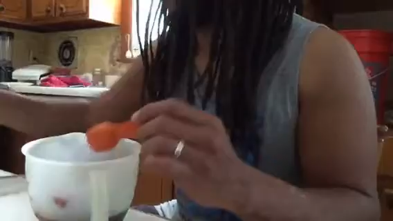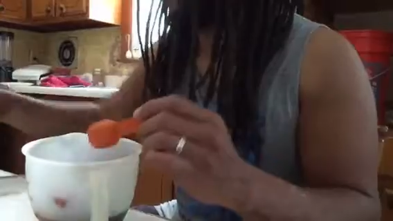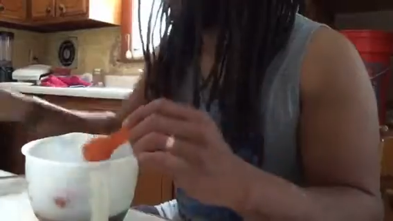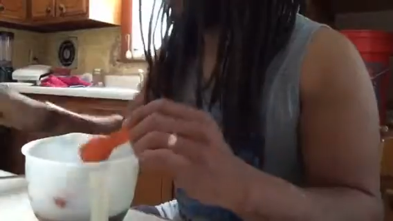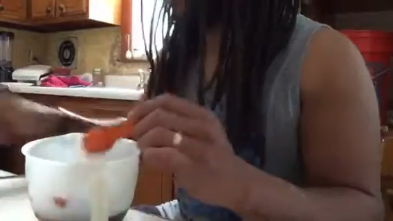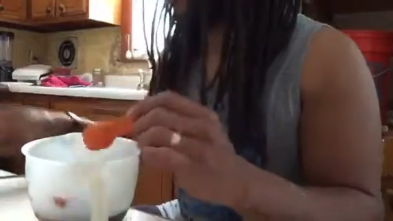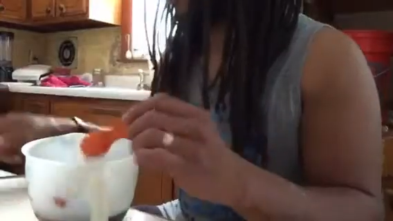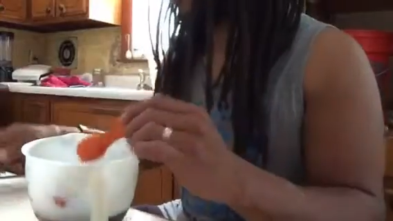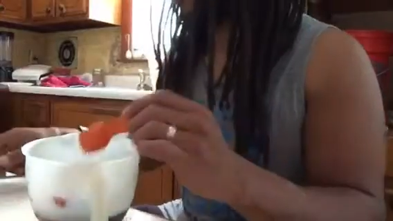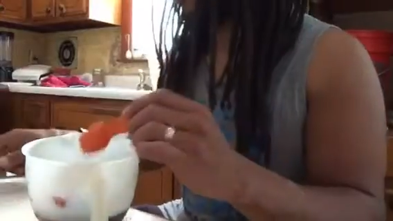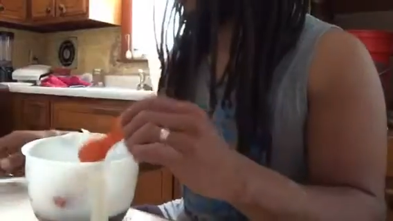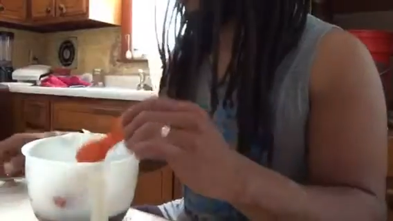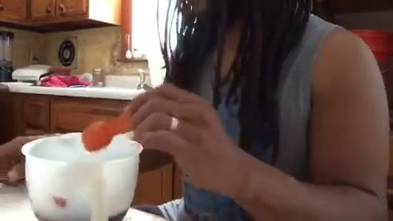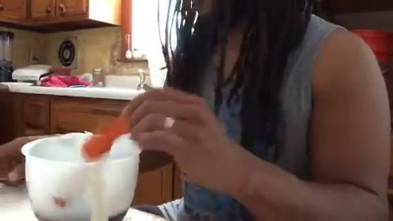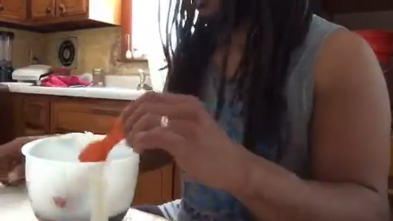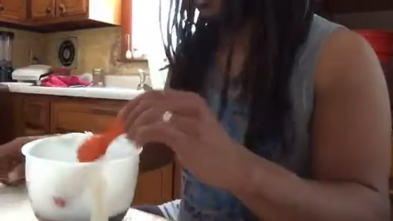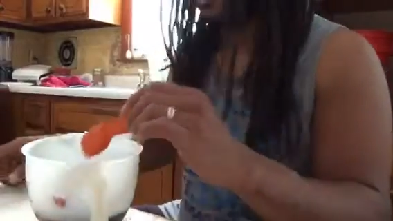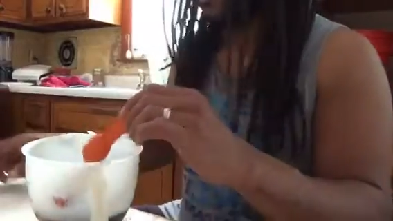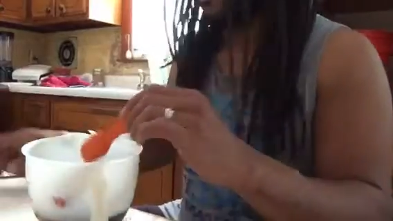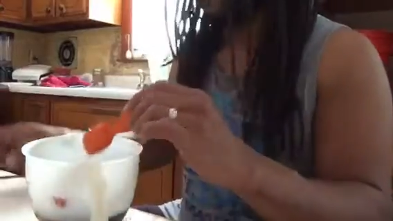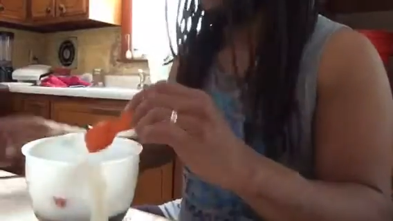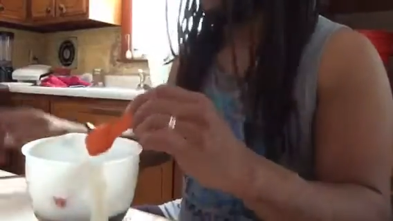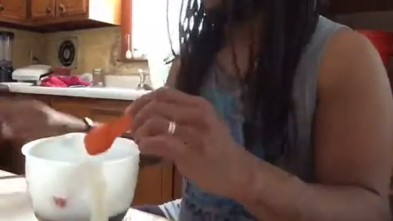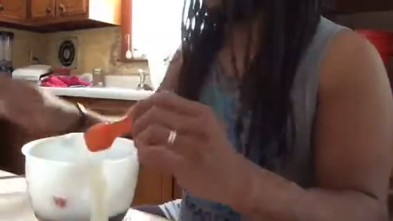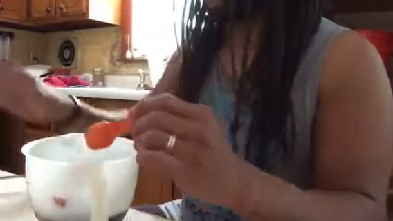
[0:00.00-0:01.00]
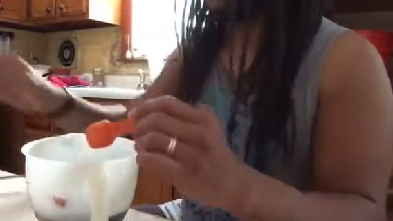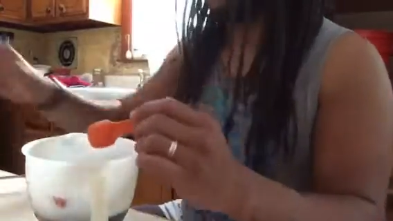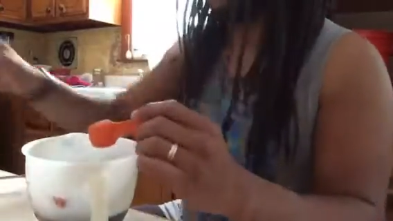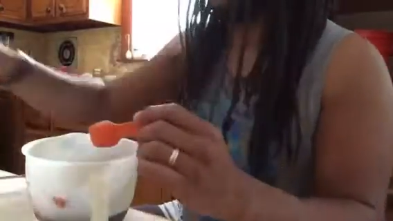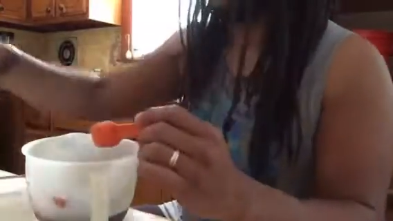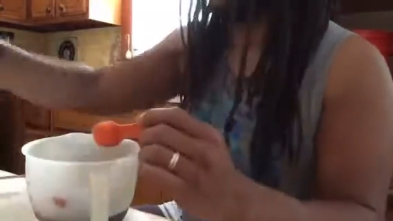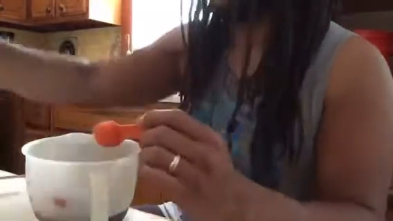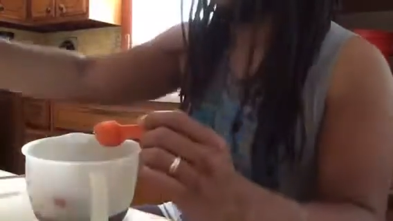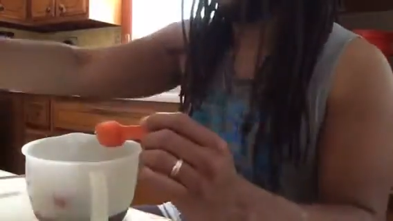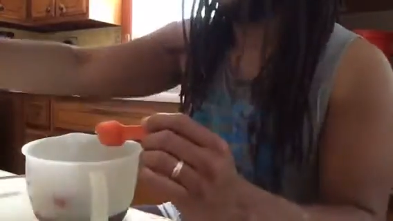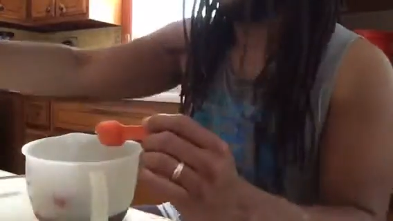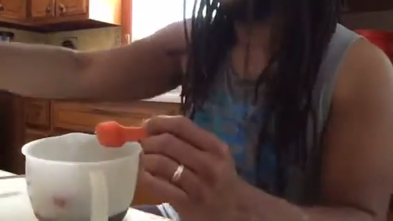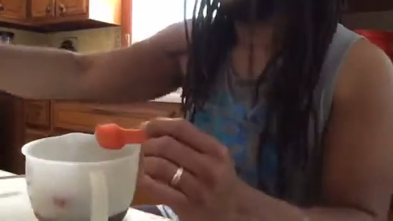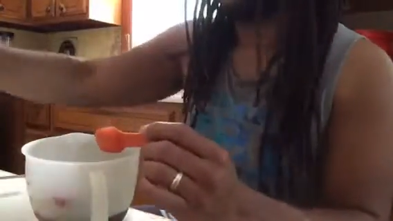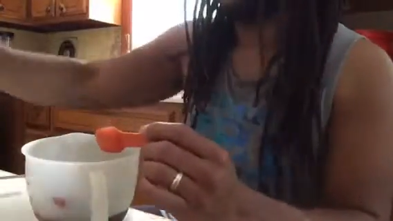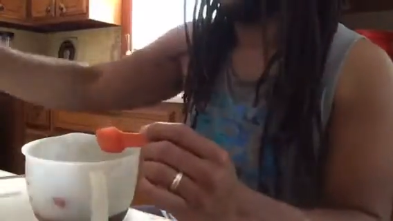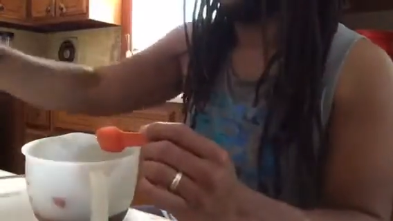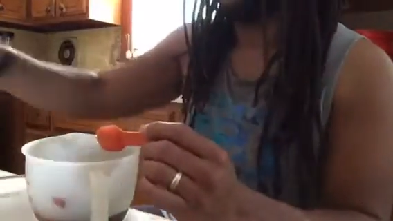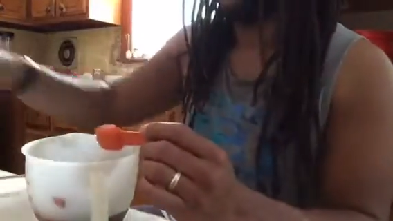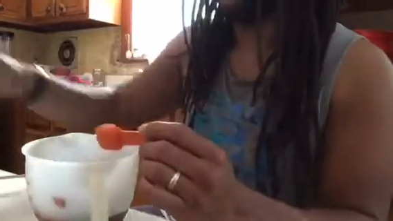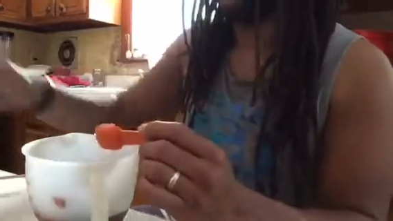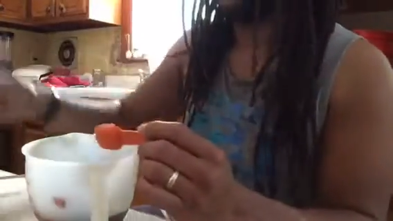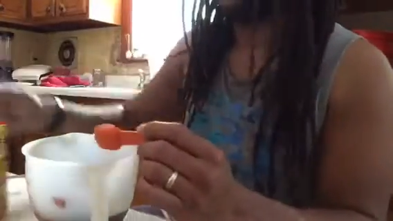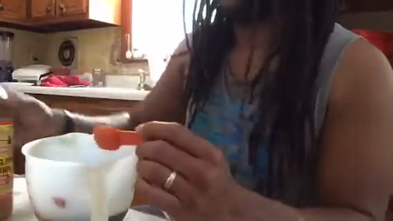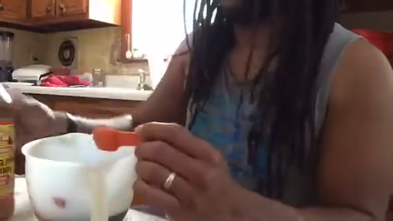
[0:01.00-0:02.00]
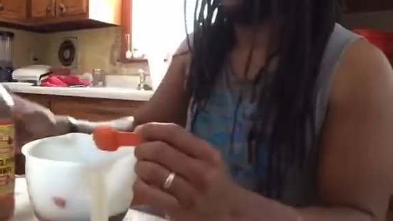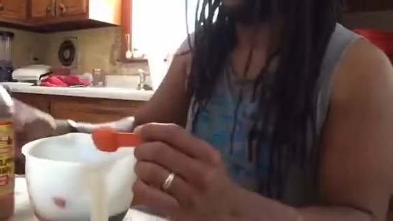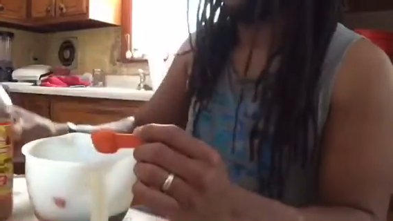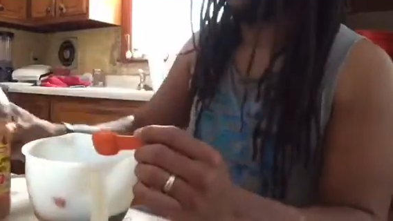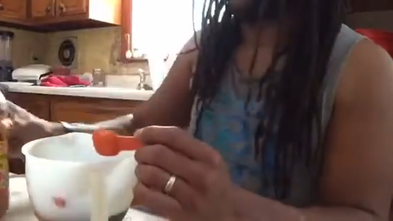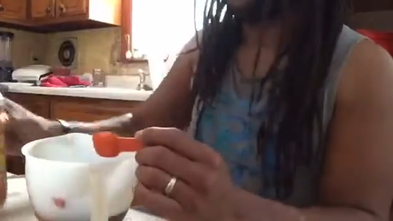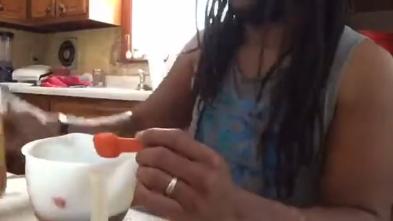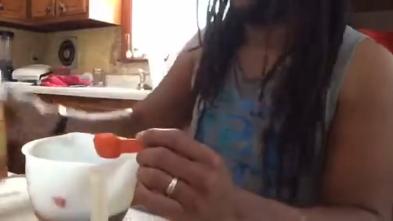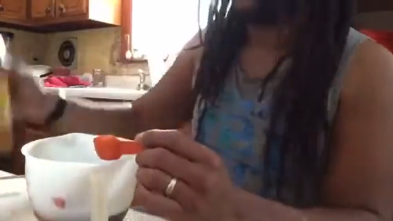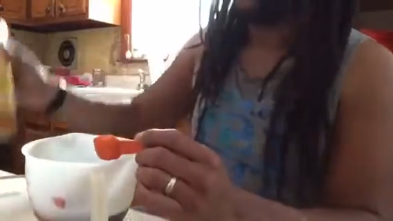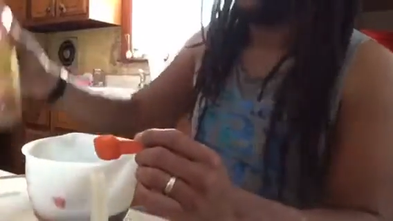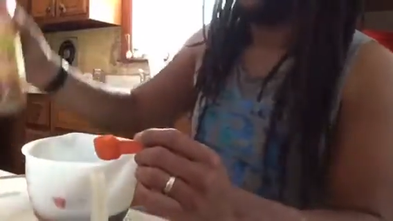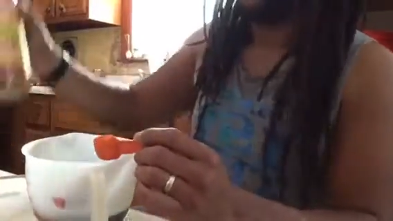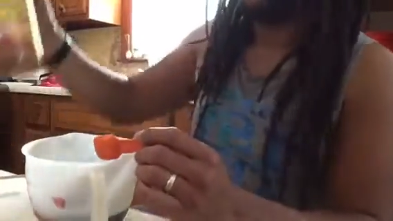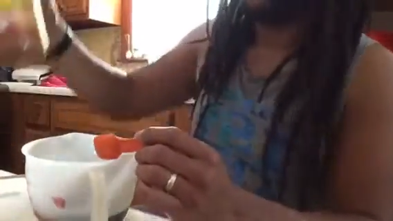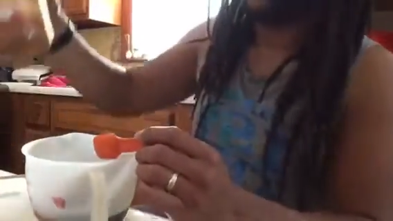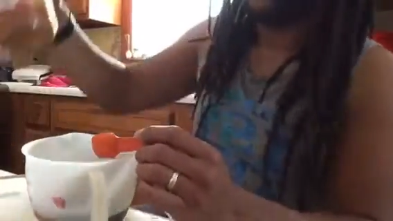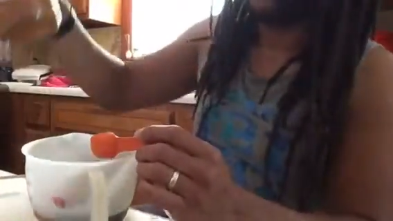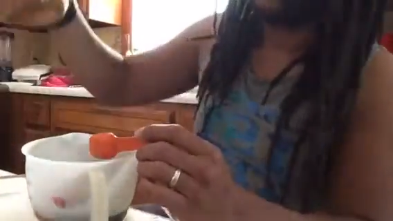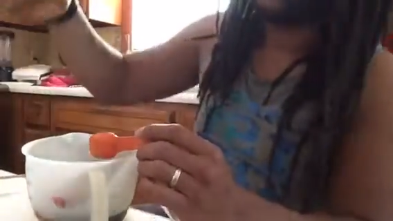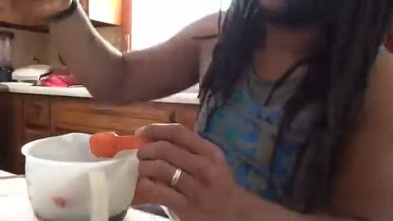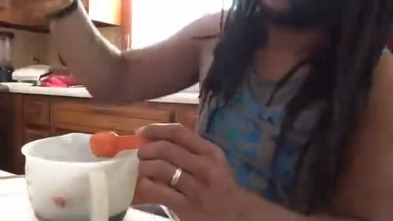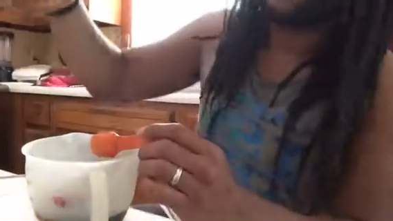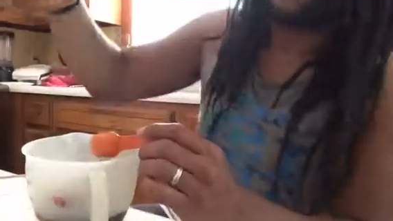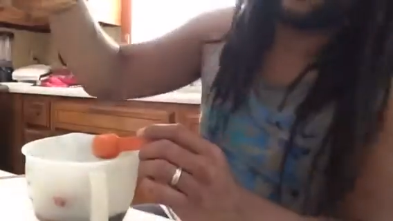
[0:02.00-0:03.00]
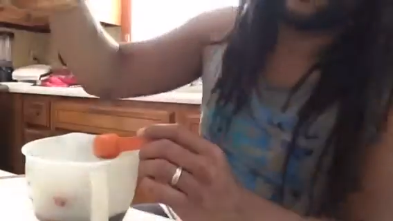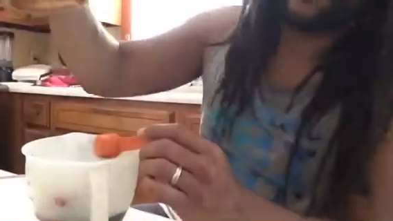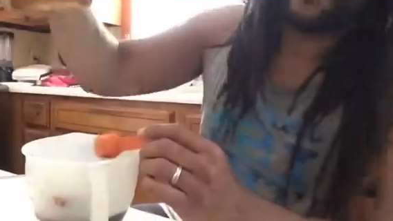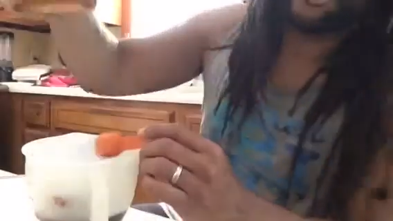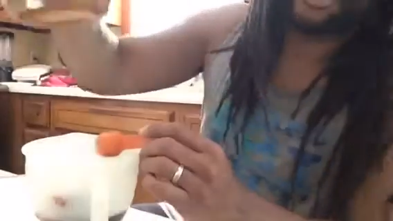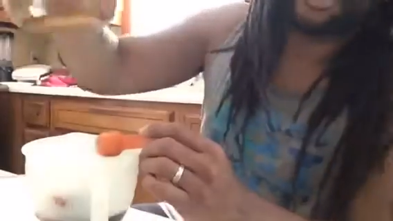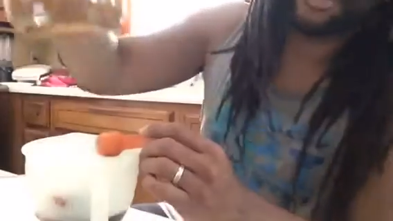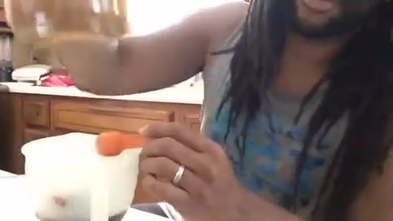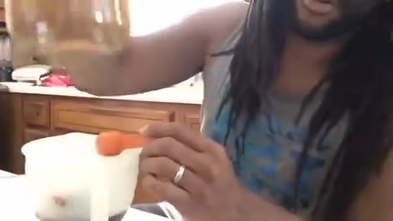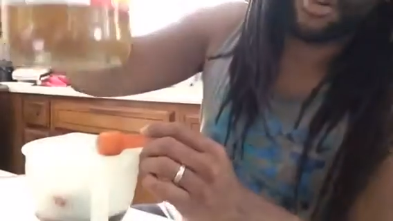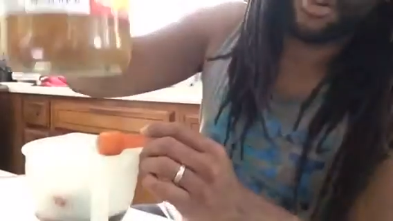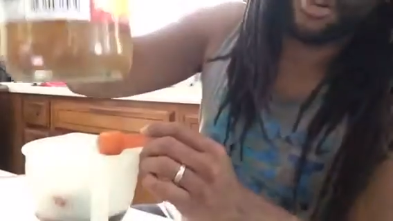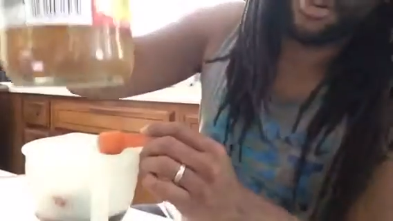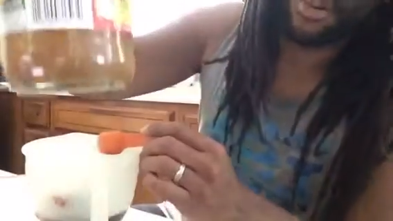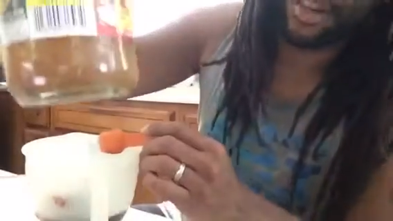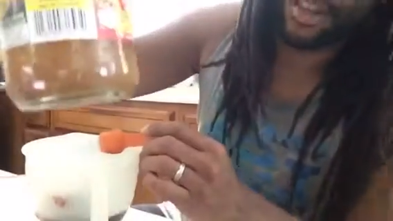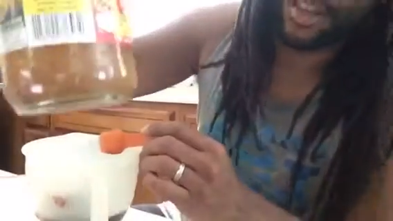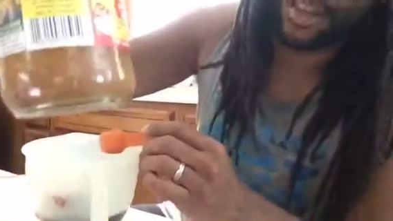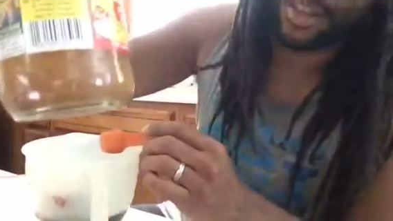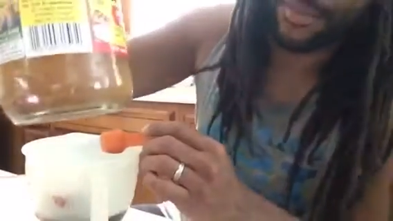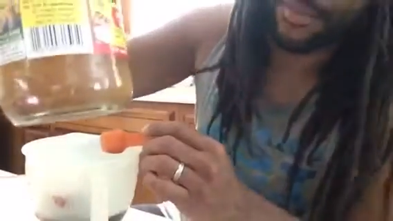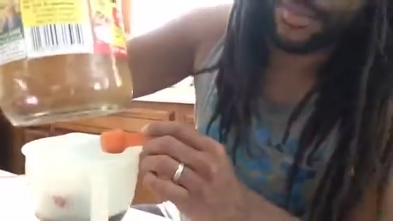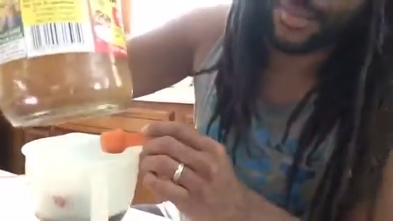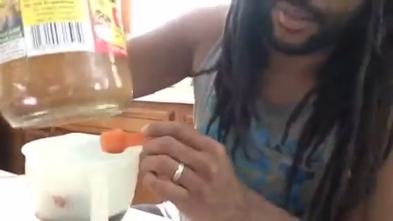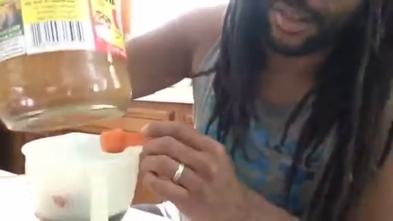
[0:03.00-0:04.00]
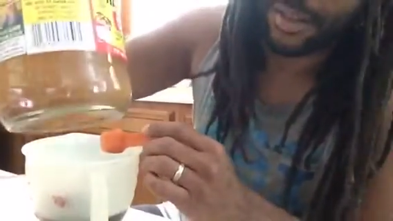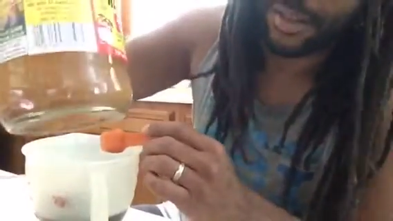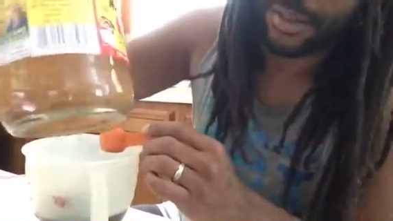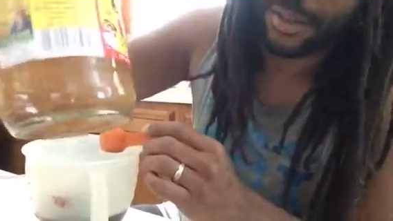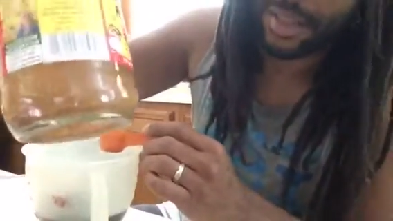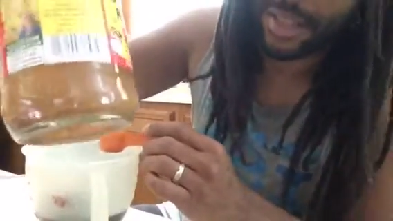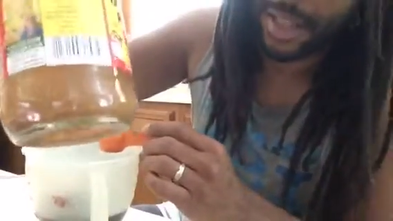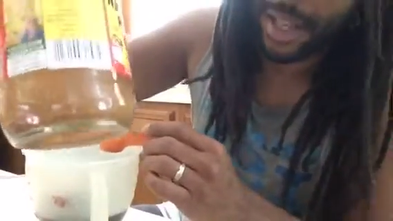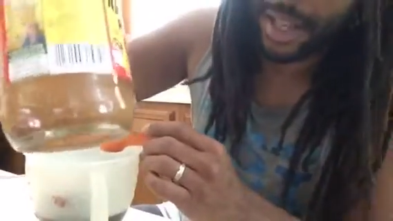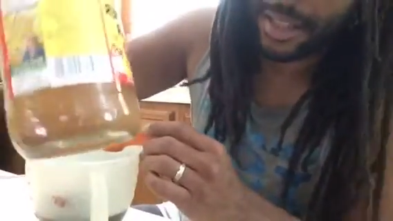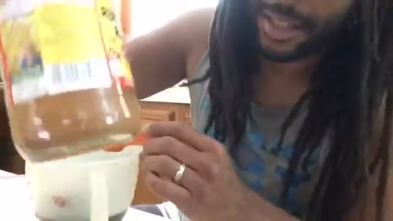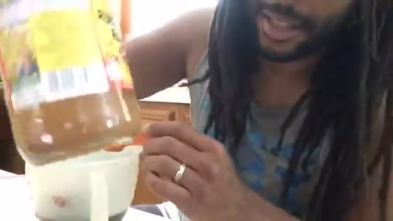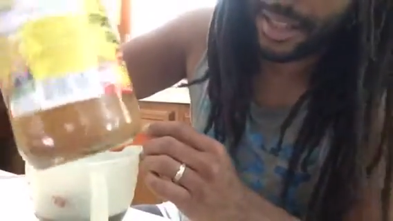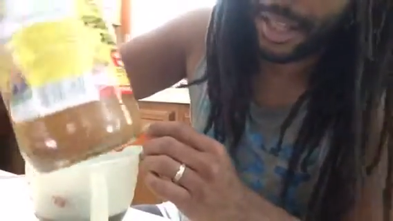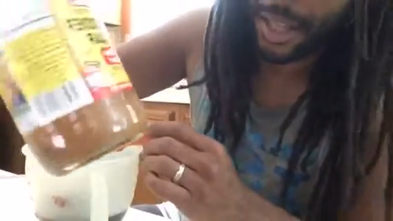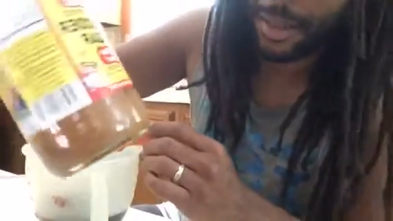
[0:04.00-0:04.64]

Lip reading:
(no speaker visible)